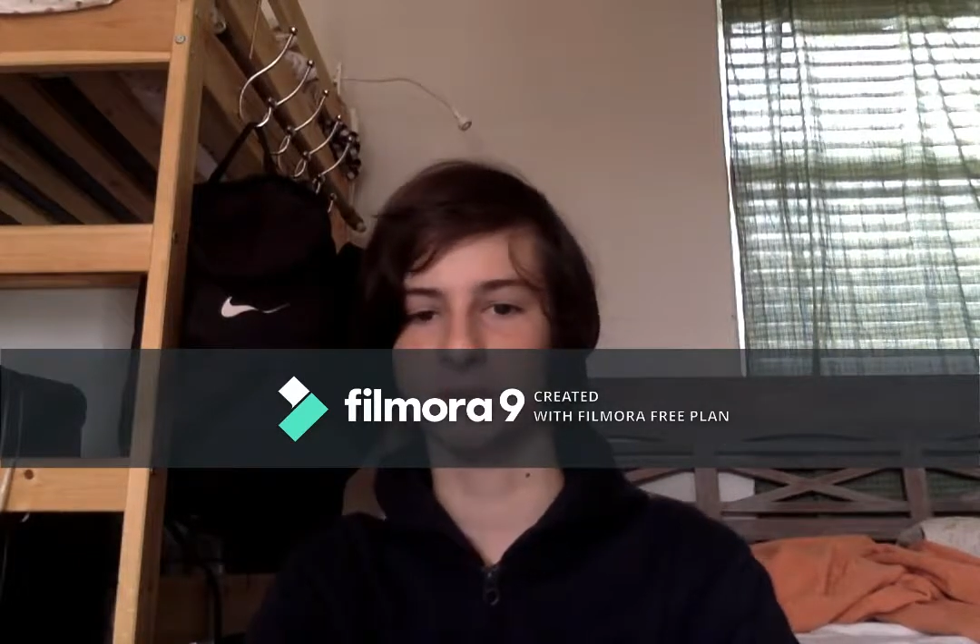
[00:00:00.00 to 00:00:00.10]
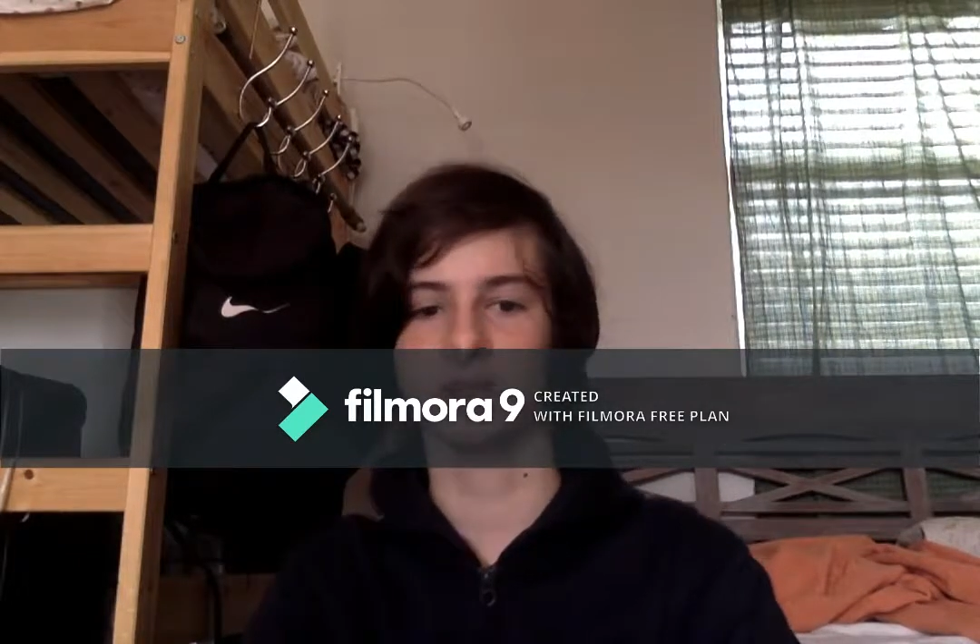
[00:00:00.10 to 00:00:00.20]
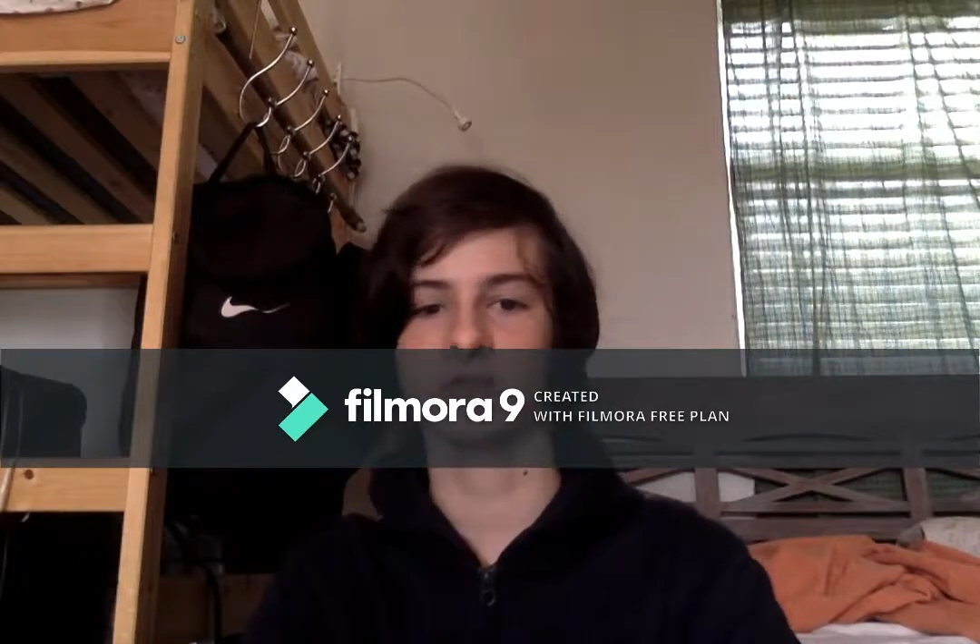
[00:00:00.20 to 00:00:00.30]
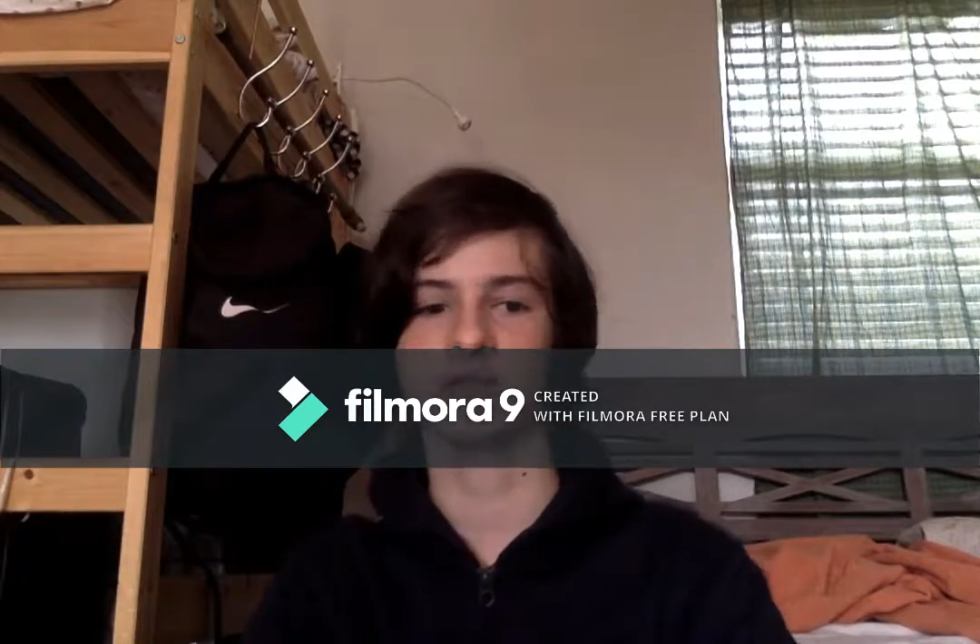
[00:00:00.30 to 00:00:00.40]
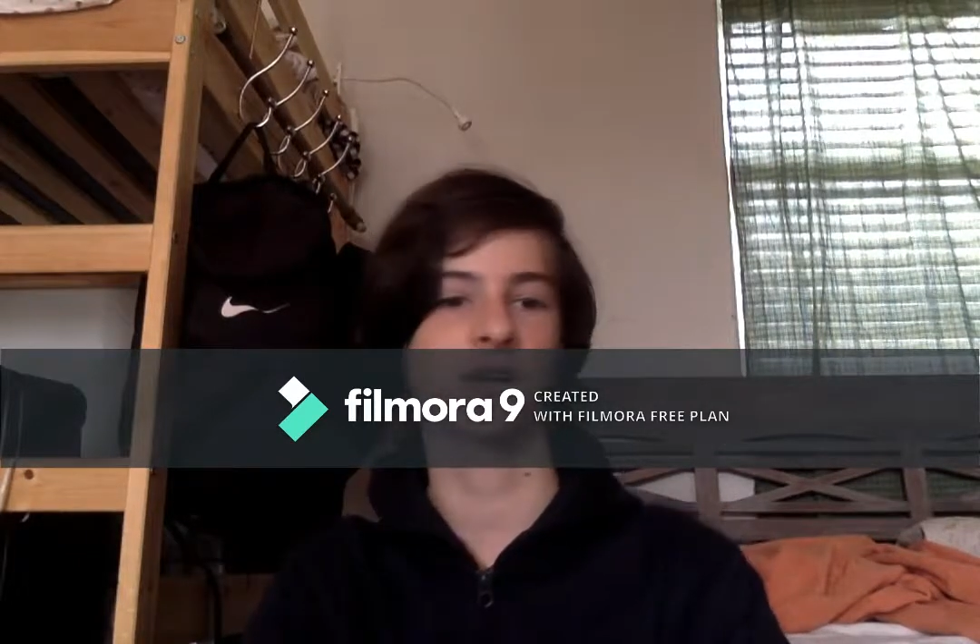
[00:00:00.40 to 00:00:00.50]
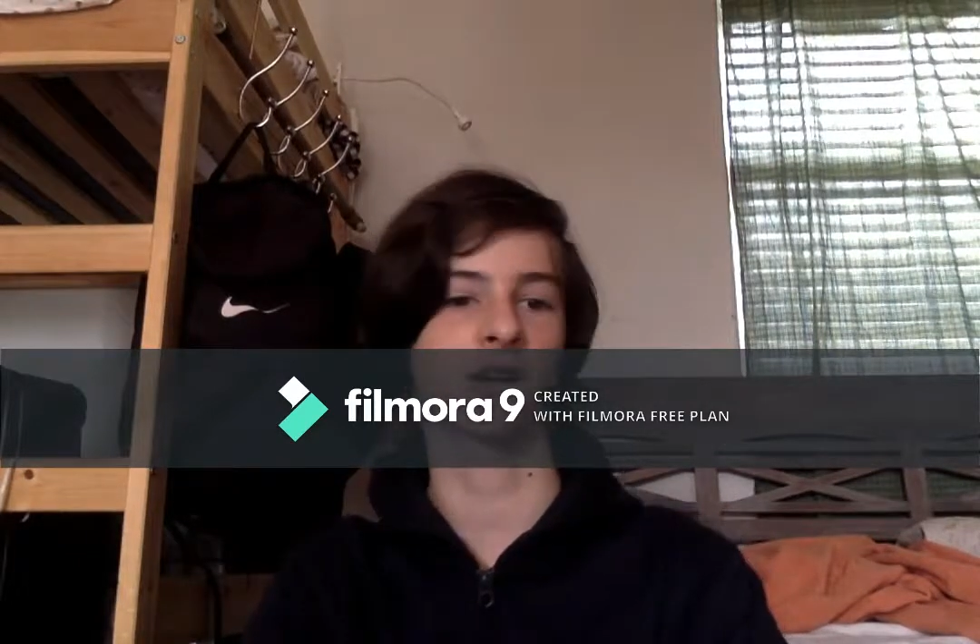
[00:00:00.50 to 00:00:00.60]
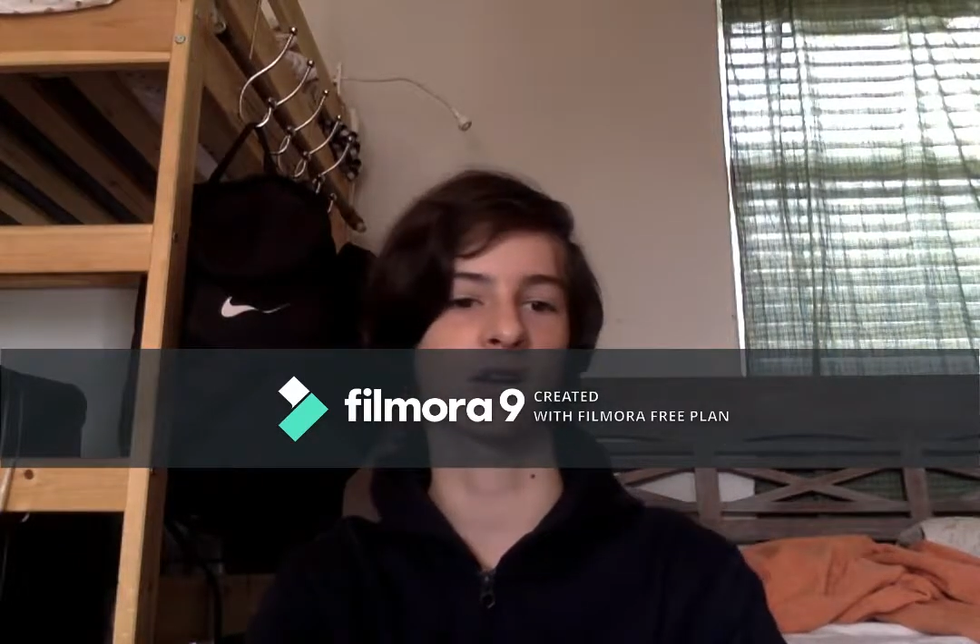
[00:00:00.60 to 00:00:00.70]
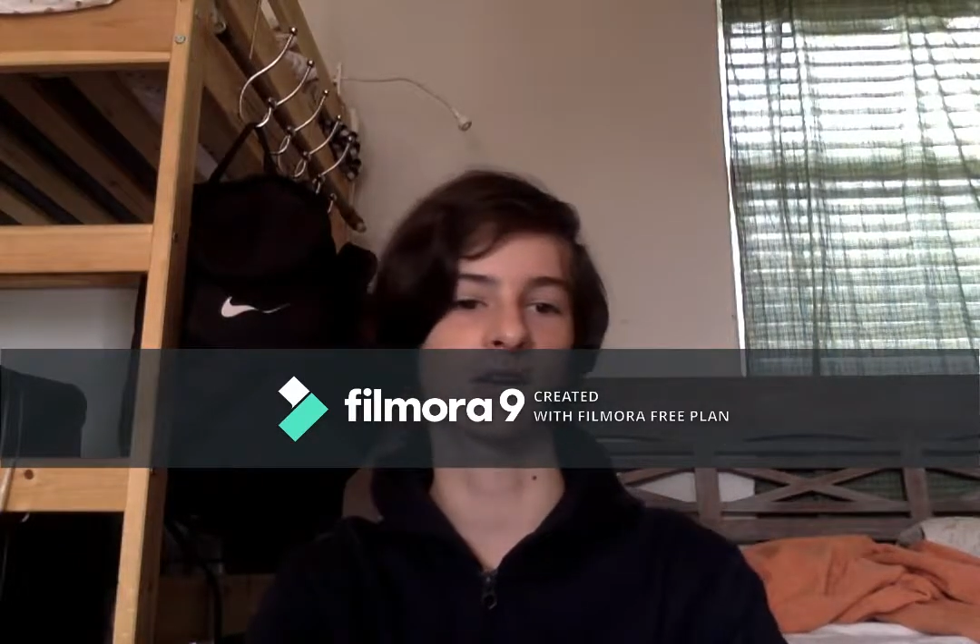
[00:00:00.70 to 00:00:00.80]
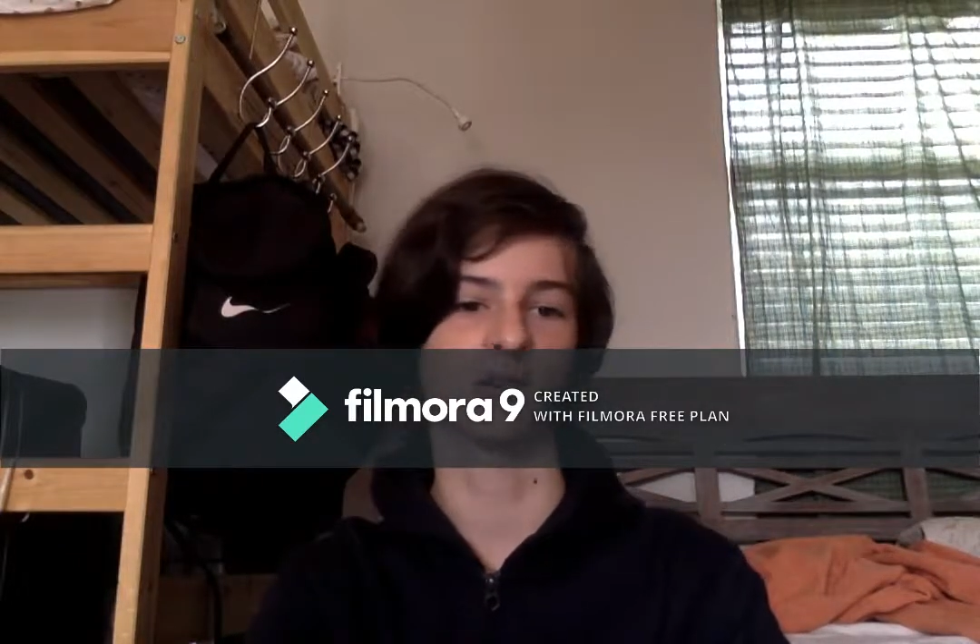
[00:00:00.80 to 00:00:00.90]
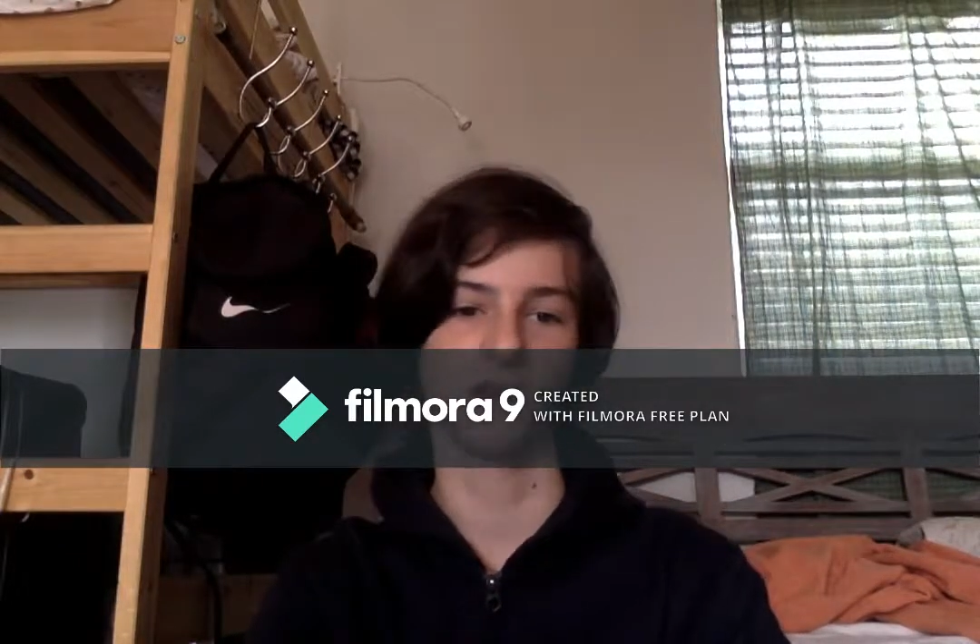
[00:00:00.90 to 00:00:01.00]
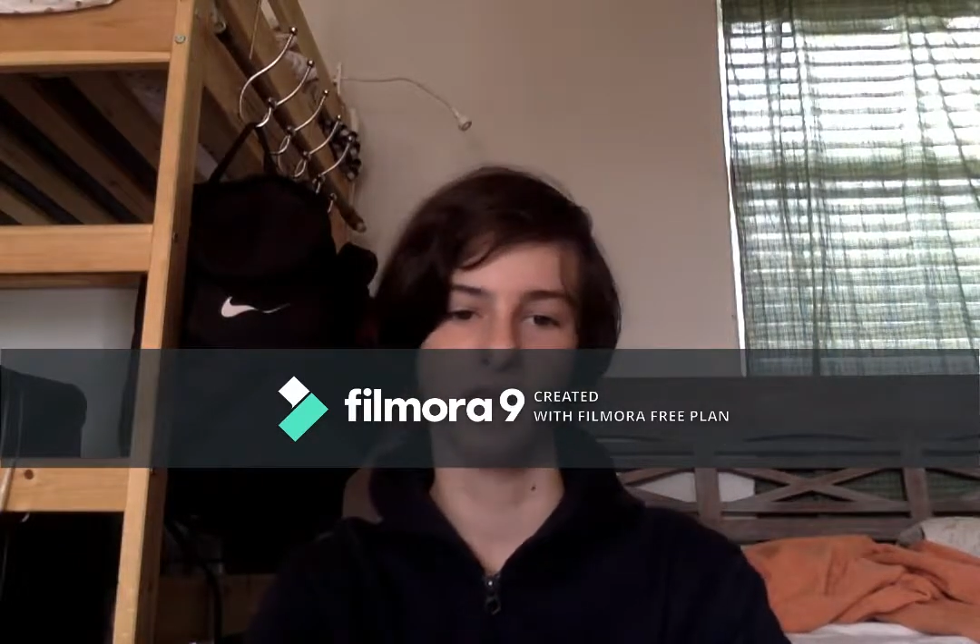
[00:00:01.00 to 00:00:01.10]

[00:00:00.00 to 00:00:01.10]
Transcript: punched her,